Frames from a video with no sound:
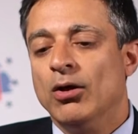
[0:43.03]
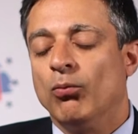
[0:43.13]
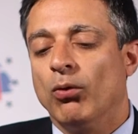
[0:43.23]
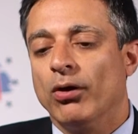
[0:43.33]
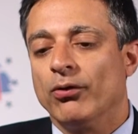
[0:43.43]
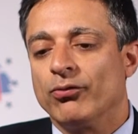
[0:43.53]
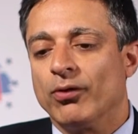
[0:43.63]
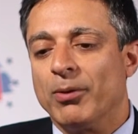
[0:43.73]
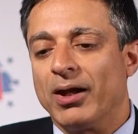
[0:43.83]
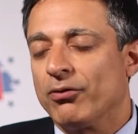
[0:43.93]
was
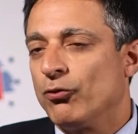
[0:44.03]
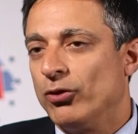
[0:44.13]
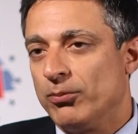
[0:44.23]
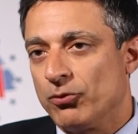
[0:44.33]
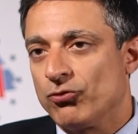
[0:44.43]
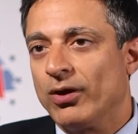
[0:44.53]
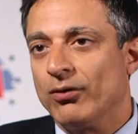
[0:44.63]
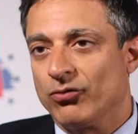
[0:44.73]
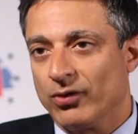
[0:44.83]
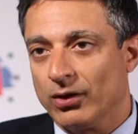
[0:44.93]
about a
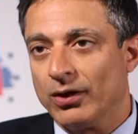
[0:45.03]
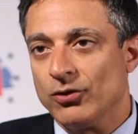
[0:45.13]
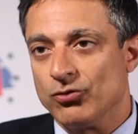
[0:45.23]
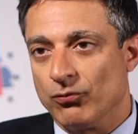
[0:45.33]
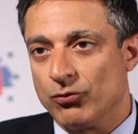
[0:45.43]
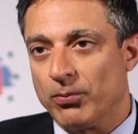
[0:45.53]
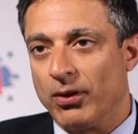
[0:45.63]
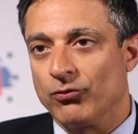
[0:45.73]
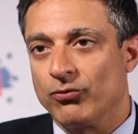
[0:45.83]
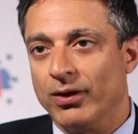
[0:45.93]
30% single agent
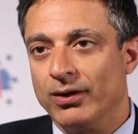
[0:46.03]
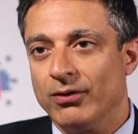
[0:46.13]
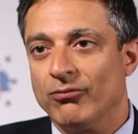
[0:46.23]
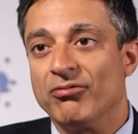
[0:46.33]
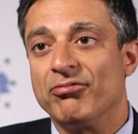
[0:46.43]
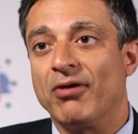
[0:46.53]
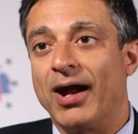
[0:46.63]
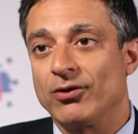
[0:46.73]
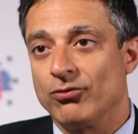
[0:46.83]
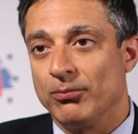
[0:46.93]
response rate in
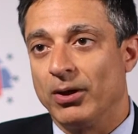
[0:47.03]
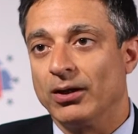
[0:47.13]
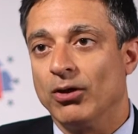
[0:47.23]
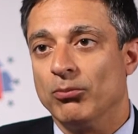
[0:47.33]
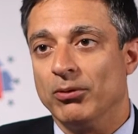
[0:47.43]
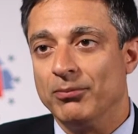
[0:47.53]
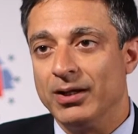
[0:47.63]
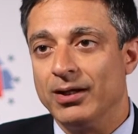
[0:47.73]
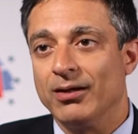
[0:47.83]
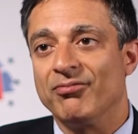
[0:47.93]
refractory myeloma,
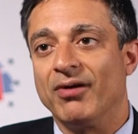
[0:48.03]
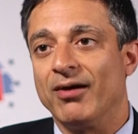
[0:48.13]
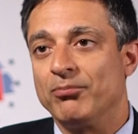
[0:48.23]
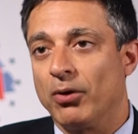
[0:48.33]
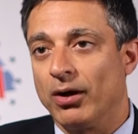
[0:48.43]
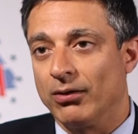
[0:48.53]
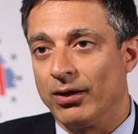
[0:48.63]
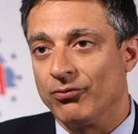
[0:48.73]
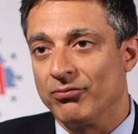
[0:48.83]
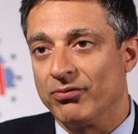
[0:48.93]
median of 5 prior
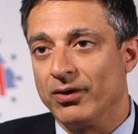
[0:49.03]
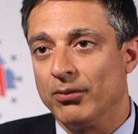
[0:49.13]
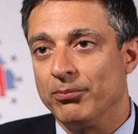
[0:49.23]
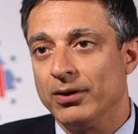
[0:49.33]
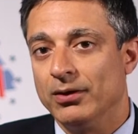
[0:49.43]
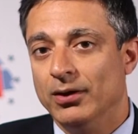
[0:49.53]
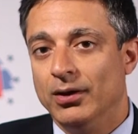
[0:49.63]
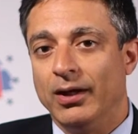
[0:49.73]
lines of therapy.